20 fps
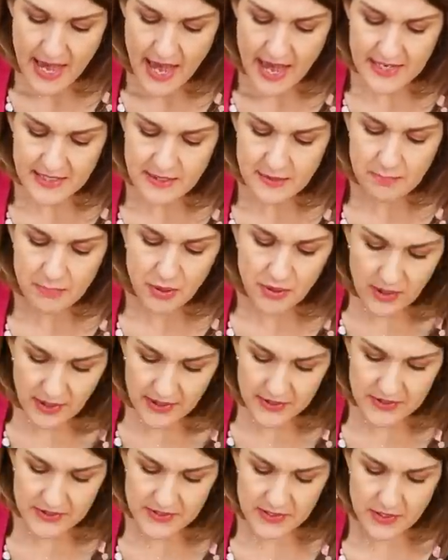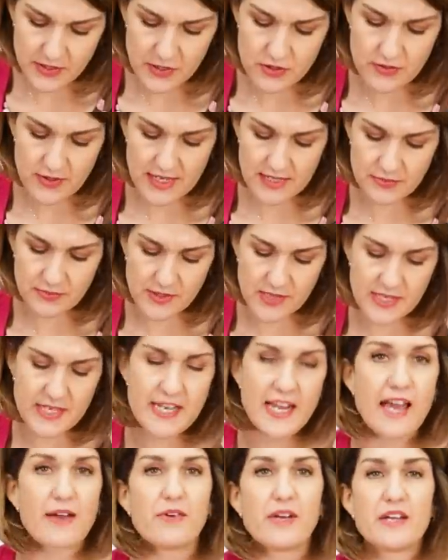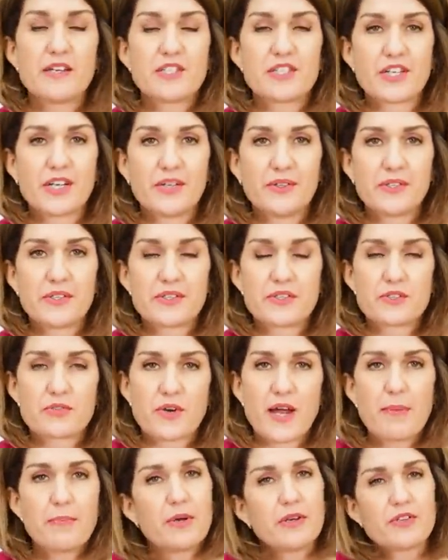It's a pull-on sundress with a narrow shoulder strap.